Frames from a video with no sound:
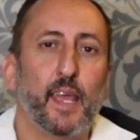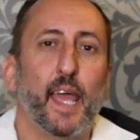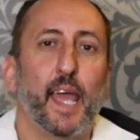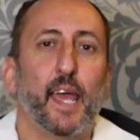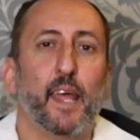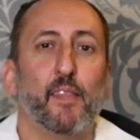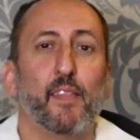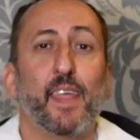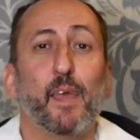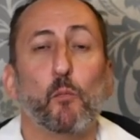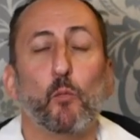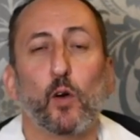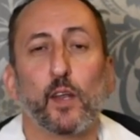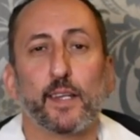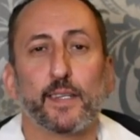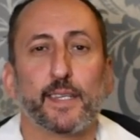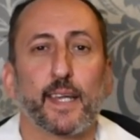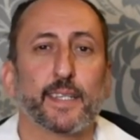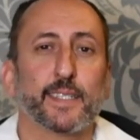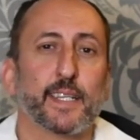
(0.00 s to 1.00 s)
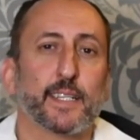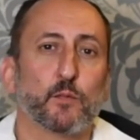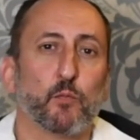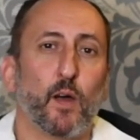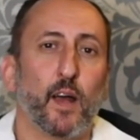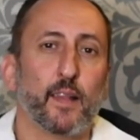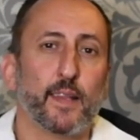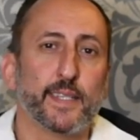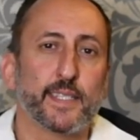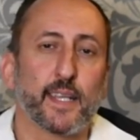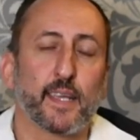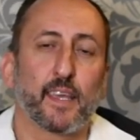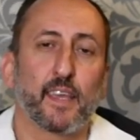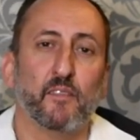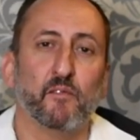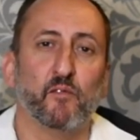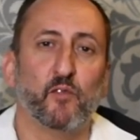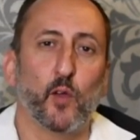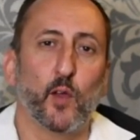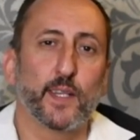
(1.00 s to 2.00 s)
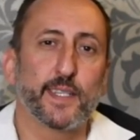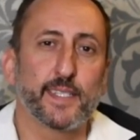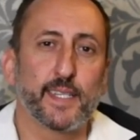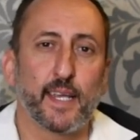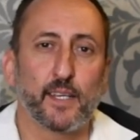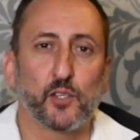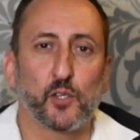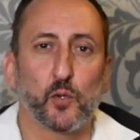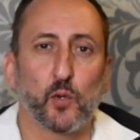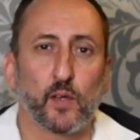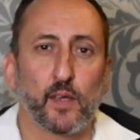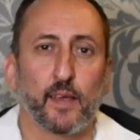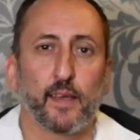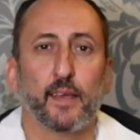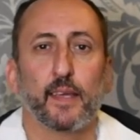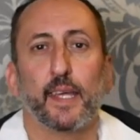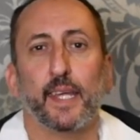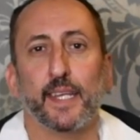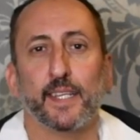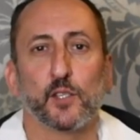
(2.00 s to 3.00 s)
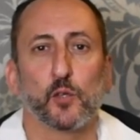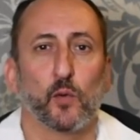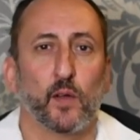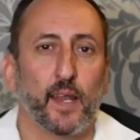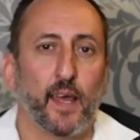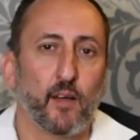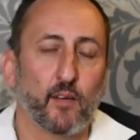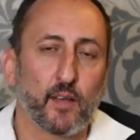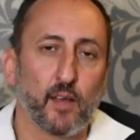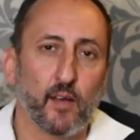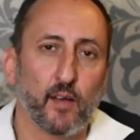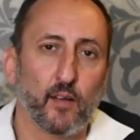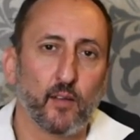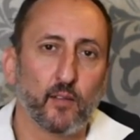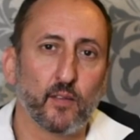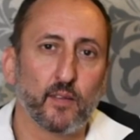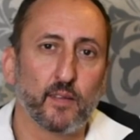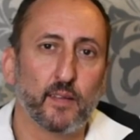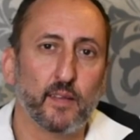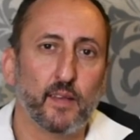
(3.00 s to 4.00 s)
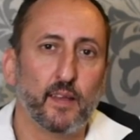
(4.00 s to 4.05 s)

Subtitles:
And then what it does as well is it converts that sugar into an alcohol.